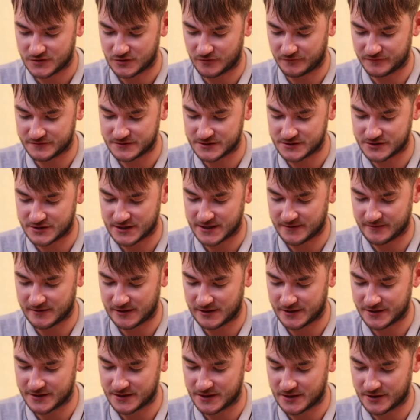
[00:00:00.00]
Obviously to keep the
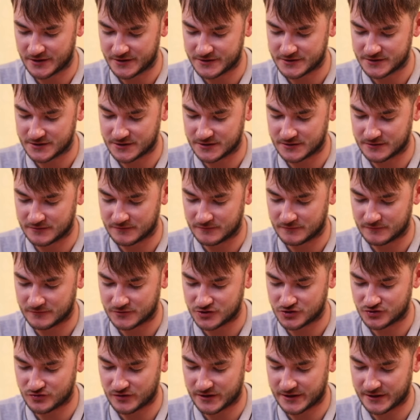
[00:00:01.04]
line nice and
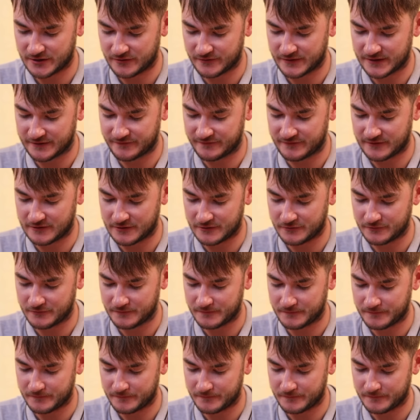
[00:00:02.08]
straight on that float.